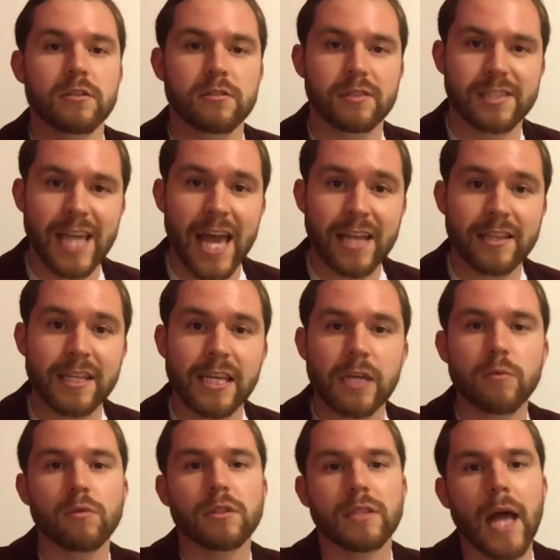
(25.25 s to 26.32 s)
Sadly, he
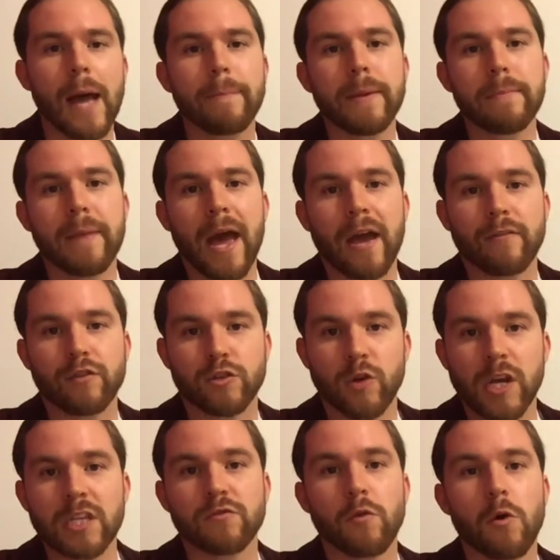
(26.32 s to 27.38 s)
will not be back for
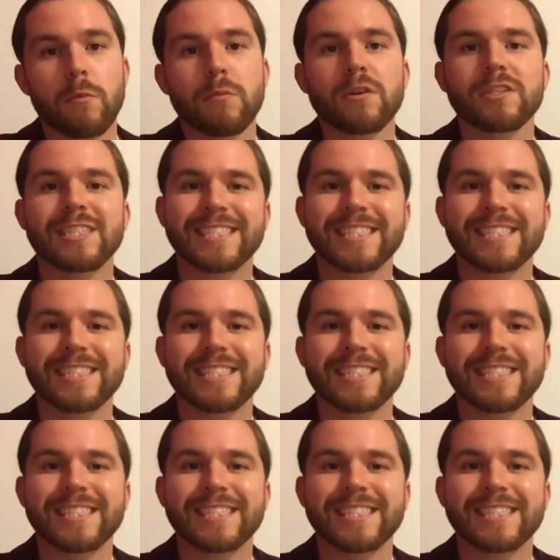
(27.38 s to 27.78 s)
Transformers